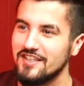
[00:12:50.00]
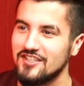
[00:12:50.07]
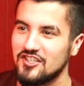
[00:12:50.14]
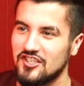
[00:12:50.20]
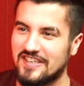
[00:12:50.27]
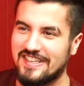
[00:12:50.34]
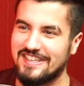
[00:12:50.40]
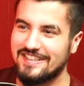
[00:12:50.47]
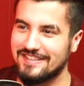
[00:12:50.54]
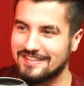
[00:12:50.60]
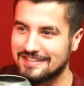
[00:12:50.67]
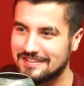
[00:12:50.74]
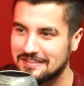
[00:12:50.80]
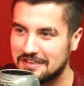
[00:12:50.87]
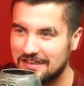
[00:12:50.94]

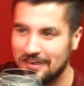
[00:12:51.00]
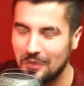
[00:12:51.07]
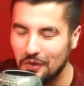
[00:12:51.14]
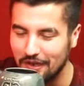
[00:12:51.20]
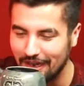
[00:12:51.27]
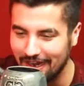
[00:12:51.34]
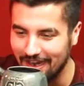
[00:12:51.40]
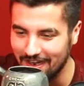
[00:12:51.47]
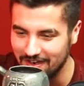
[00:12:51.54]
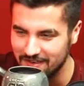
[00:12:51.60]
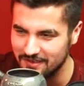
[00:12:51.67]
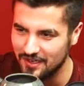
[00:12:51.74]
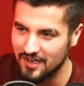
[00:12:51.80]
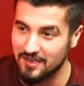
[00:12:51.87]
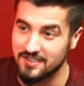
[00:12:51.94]
Jeez. Okay.
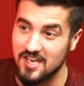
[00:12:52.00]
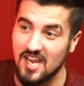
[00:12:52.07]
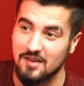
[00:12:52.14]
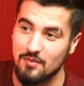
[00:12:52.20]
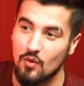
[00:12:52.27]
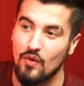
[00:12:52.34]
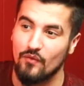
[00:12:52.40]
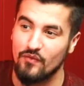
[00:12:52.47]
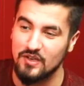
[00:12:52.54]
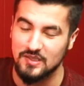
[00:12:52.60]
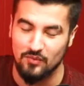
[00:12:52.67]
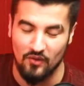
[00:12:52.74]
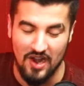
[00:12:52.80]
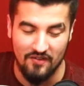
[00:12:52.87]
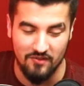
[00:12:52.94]
You gotta talk about One Piece
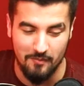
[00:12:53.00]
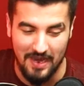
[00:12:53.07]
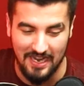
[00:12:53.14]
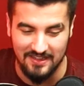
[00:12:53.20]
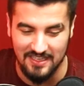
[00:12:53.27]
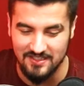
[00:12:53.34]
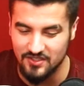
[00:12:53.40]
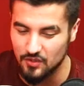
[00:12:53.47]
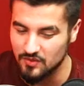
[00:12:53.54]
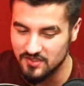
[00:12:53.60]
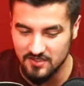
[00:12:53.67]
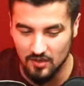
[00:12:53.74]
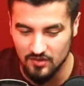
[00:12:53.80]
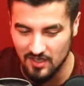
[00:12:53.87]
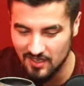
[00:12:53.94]
forever, man. That show is
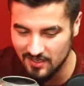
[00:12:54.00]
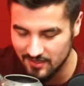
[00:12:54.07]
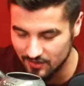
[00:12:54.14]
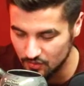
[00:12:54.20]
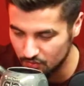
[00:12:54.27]
so long.